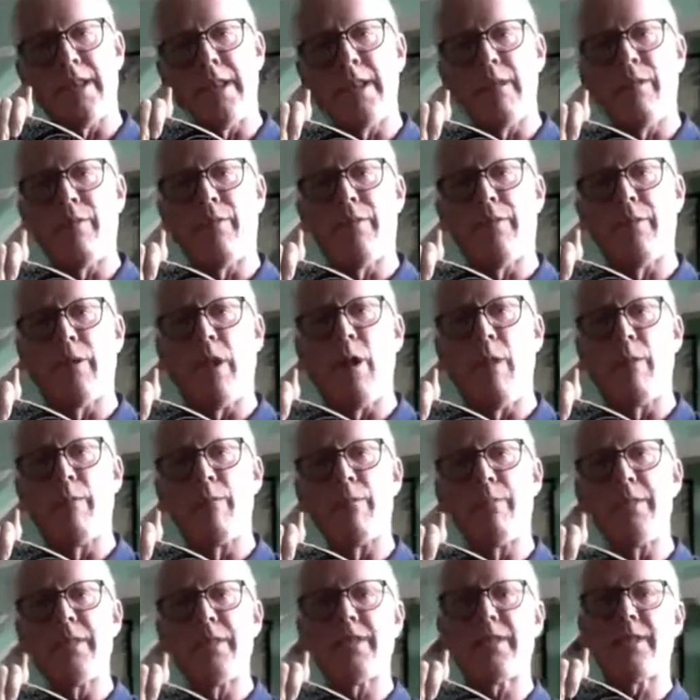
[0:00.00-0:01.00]
from
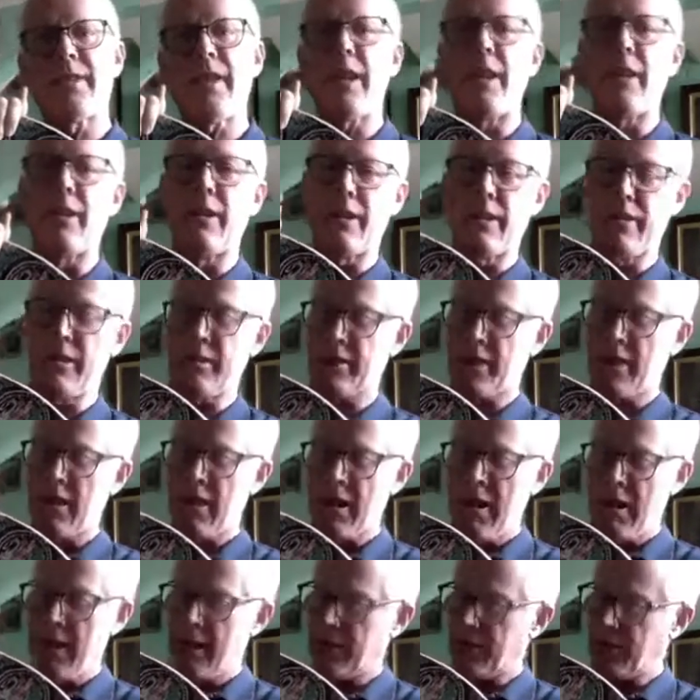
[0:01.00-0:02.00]
Sind
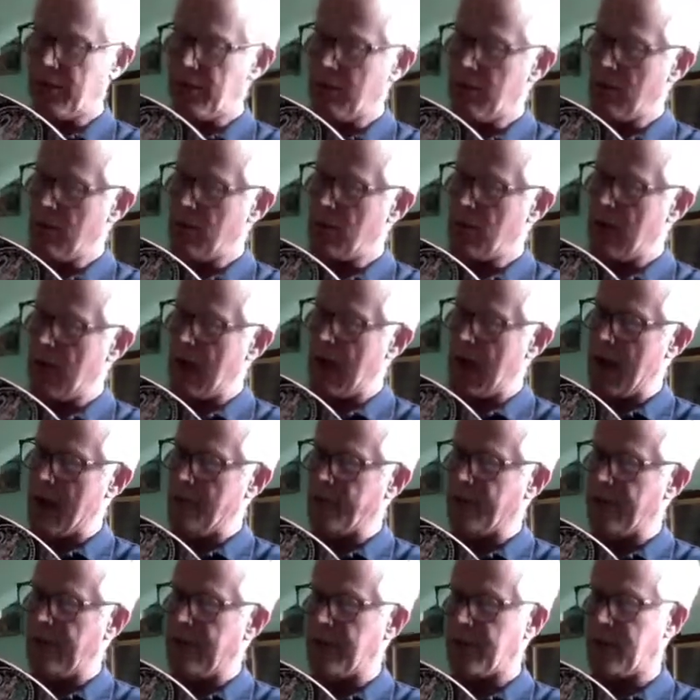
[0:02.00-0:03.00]
to
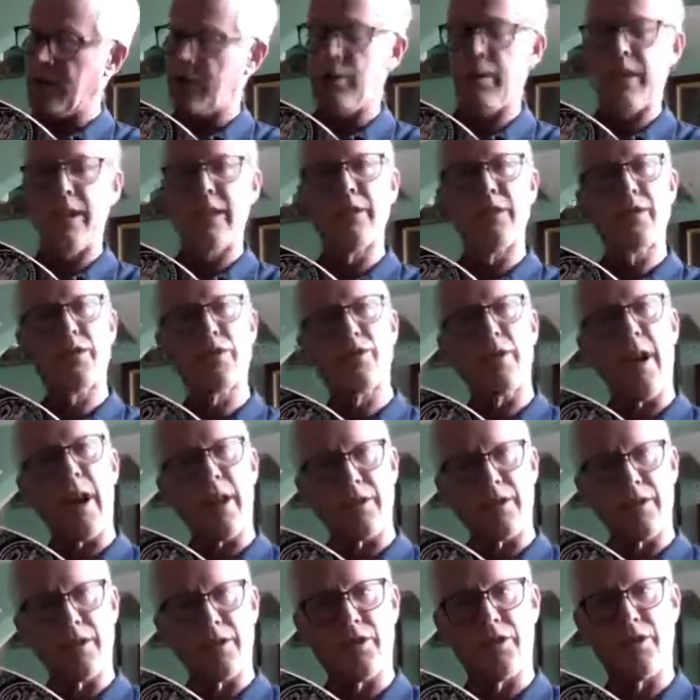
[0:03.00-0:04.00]
instruct
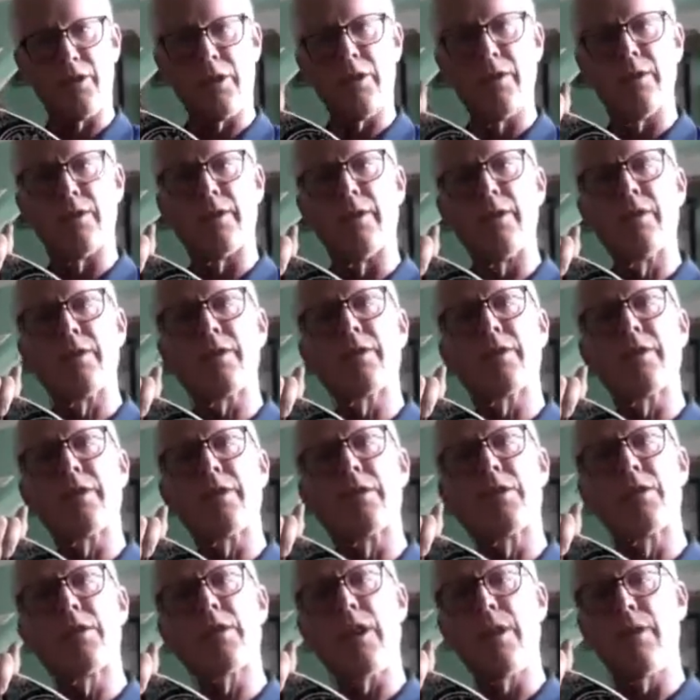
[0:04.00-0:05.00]
the students and
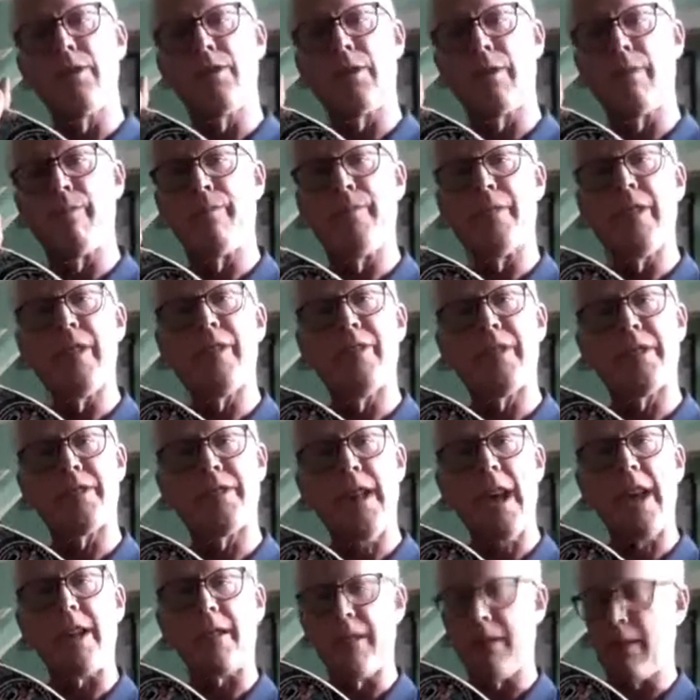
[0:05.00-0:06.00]
show them the
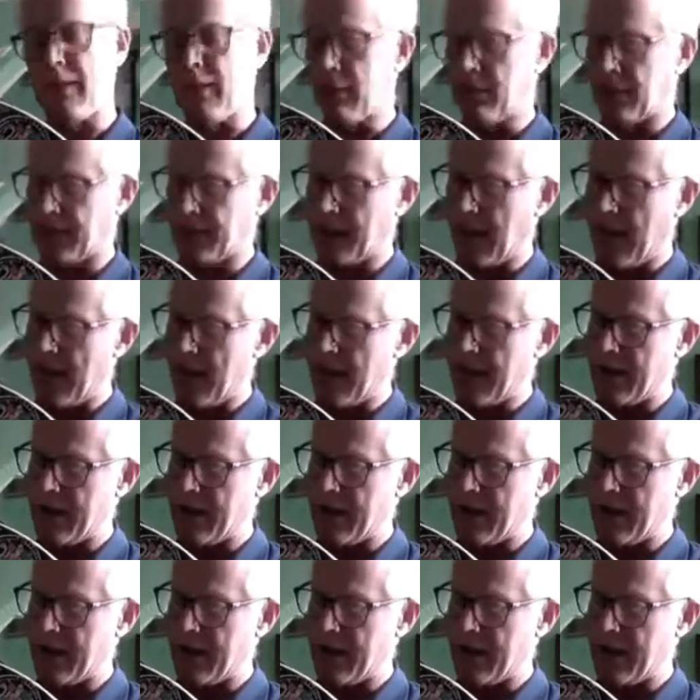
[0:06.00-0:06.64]
technical side.